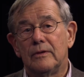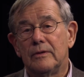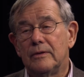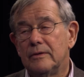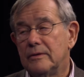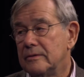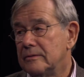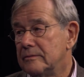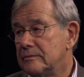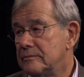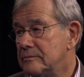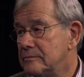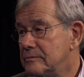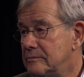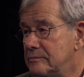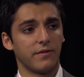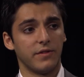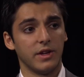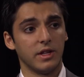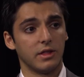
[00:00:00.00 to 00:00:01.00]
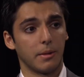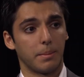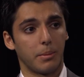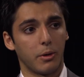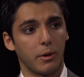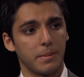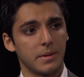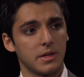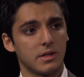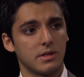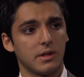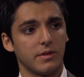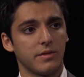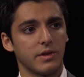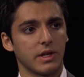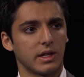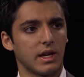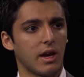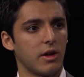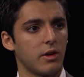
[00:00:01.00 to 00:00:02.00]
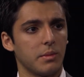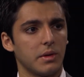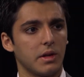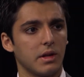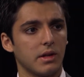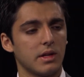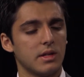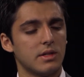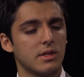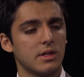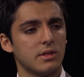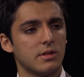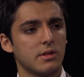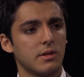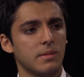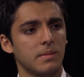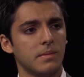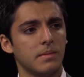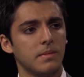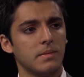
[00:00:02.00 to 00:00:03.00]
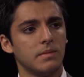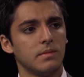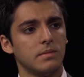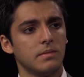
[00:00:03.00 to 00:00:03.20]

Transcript: Doesn't this defeat the purpose of an accountability system?